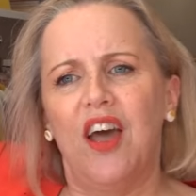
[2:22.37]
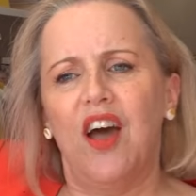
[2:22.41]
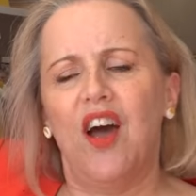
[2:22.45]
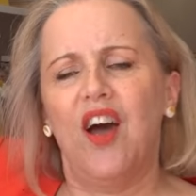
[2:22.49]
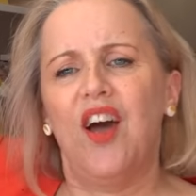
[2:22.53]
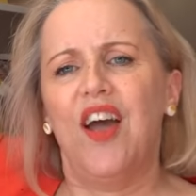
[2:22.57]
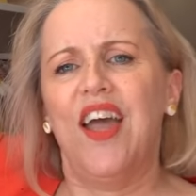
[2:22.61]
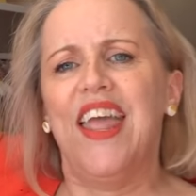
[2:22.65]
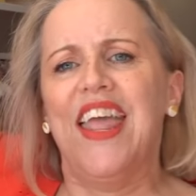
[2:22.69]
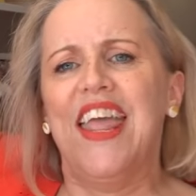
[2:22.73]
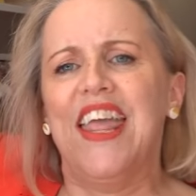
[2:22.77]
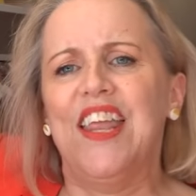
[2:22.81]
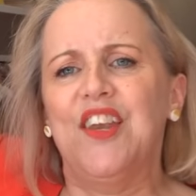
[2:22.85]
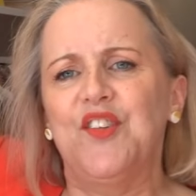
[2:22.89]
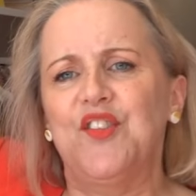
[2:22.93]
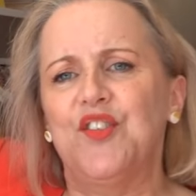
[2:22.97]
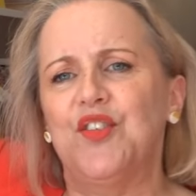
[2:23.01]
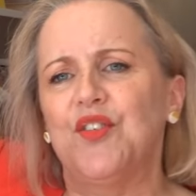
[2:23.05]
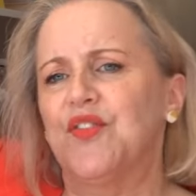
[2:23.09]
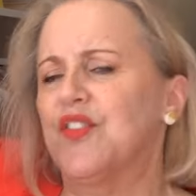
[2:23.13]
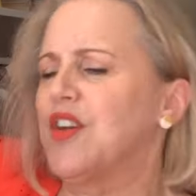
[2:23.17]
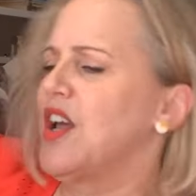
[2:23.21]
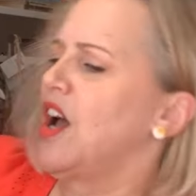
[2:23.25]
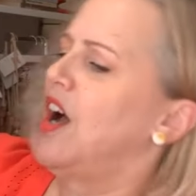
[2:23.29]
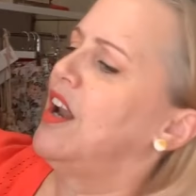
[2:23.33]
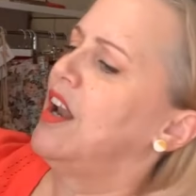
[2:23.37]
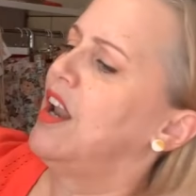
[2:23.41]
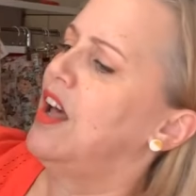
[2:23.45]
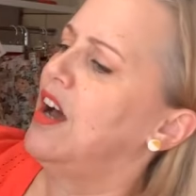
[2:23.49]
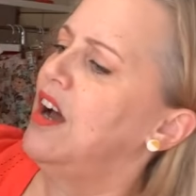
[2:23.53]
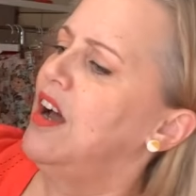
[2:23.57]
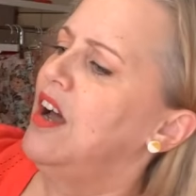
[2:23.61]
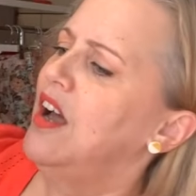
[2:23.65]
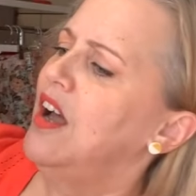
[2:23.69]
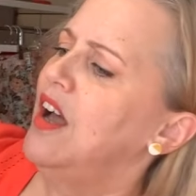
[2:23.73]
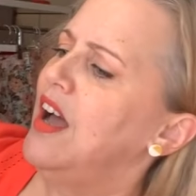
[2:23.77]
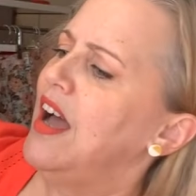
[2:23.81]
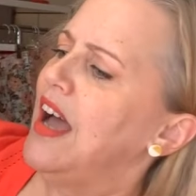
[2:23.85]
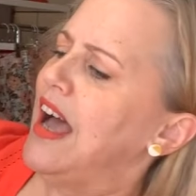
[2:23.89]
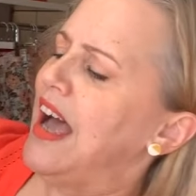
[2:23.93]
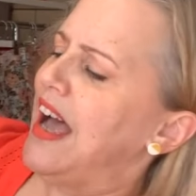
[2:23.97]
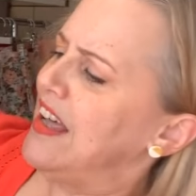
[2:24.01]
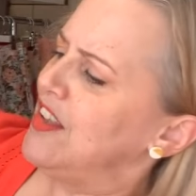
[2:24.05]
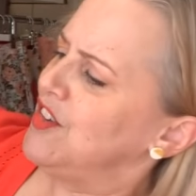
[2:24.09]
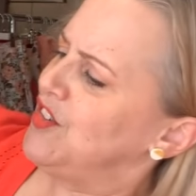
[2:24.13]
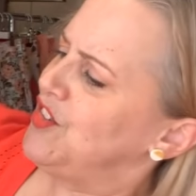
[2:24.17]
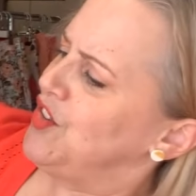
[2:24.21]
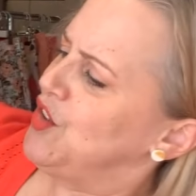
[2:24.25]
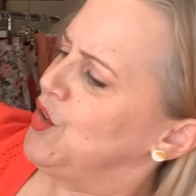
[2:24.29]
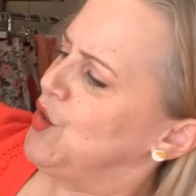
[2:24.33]
a hint of colour
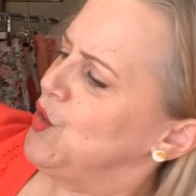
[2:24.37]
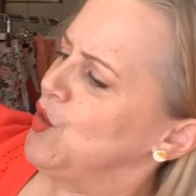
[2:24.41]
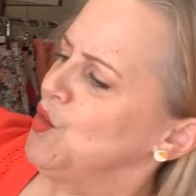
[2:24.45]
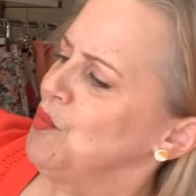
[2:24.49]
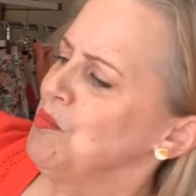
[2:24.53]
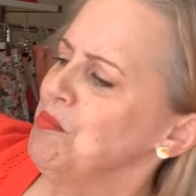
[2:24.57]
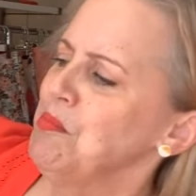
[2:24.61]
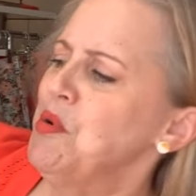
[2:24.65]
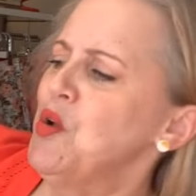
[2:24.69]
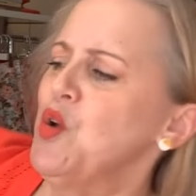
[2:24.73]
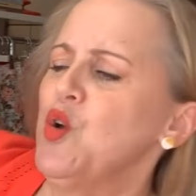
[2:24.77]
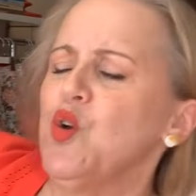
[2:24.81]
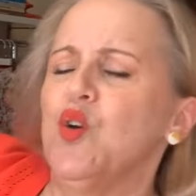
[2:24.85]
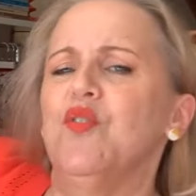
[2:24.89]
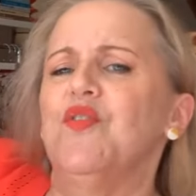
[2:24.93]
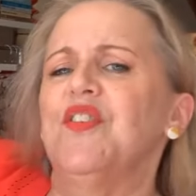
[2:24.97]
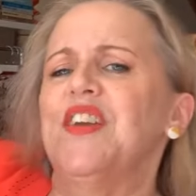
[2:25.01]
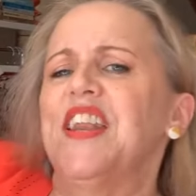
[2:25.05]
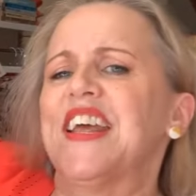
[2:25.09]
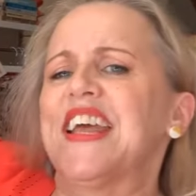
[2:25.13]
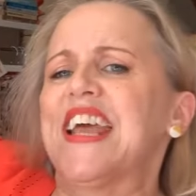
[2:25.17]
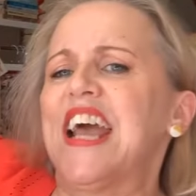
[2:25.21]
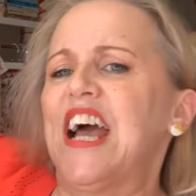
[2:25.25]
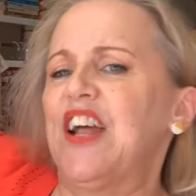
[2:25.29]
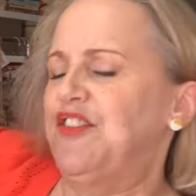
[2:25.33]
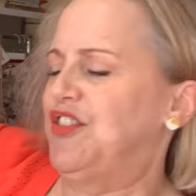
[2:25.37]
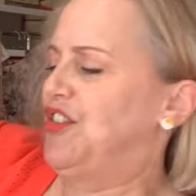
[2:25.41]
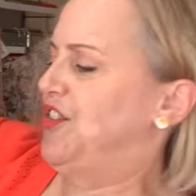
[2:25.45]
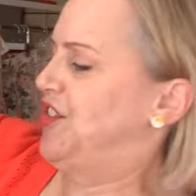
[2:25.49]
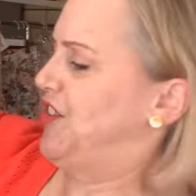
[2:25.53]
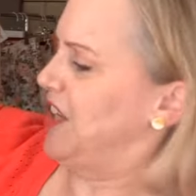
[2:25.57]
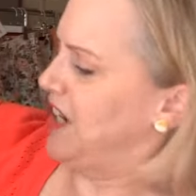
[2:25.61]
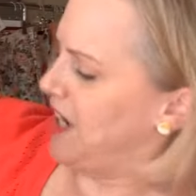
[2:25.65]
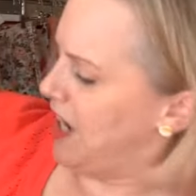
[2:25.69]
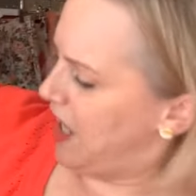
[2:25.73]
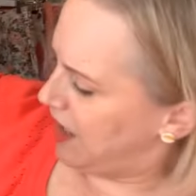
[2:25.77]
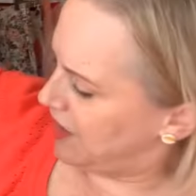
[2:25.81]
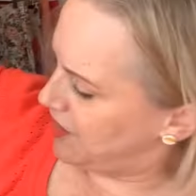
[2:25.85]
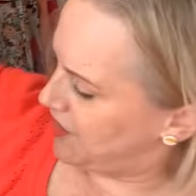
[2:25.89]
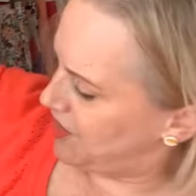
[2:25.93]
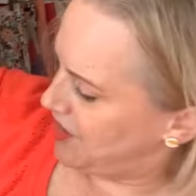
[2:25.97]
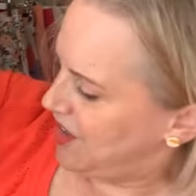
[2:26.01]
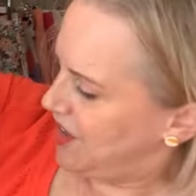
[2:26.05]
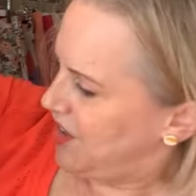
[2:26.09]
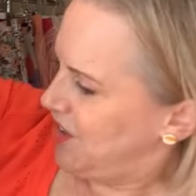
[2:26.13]
as you move and it catches the light.